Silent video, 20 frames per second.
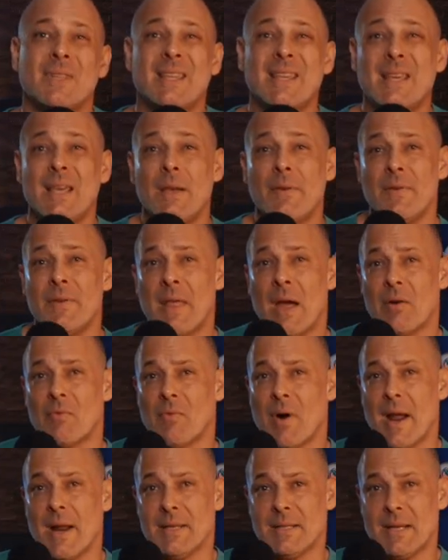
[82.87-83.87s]
even that
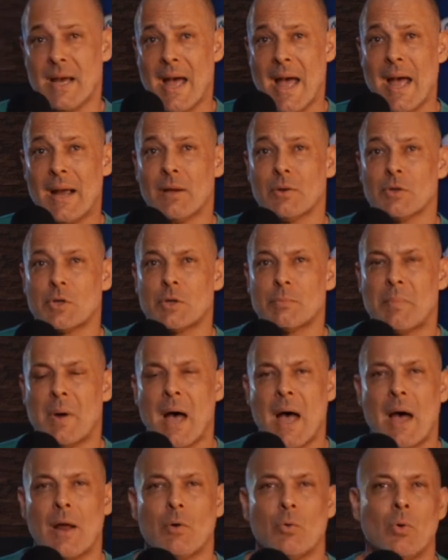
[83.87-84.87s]
right tackle
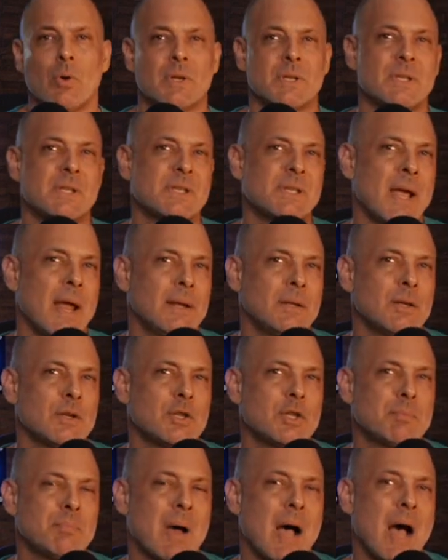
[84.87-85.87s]
spot or the center
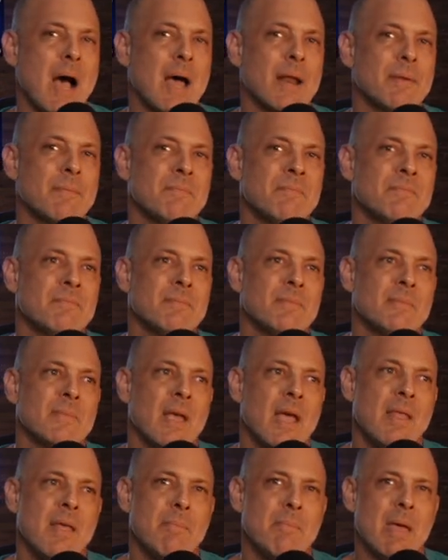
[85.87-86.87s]
spot,
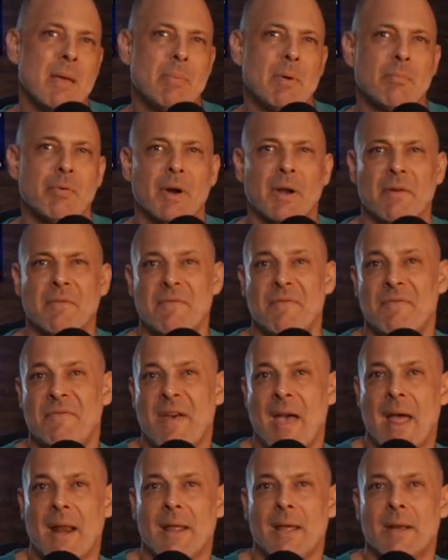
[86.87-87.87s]
and then maybe bring a
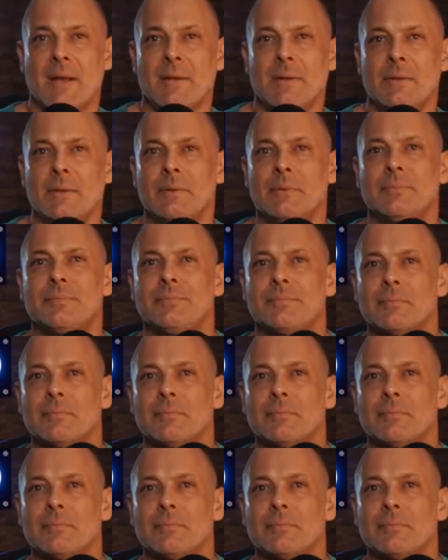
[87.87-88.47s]
vet in,